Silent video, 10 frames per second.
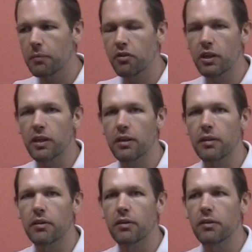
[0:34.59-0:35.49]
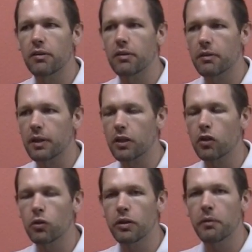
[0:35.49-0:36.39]
I'm just going to
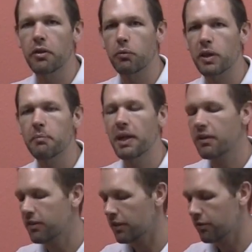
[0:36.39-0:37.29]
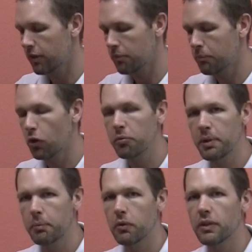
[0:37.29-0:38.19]
include the three basics that most
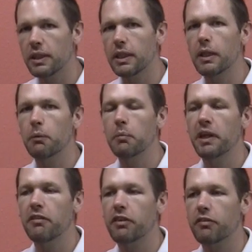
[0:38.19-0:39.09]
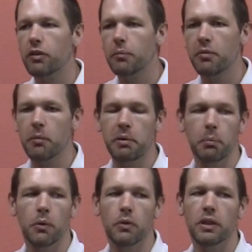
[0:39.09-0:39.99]
people need and will benefit from. Some
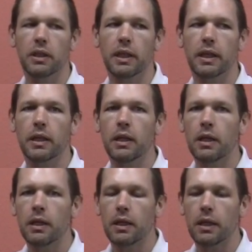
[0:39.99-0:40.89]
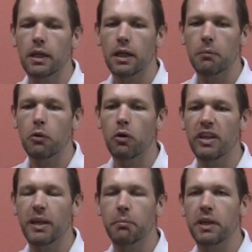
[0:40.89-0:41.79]
people will need a more
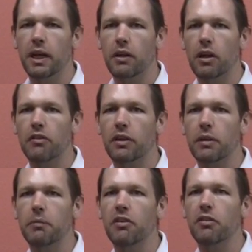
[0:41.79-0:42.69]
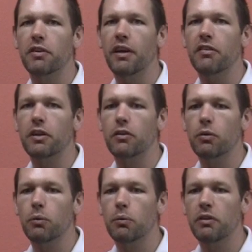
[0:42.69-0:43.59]
in-depth diagnostic and muscle testing
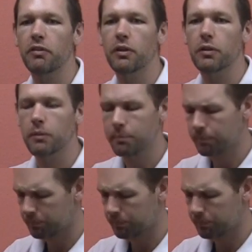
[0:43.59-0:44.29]
to reveal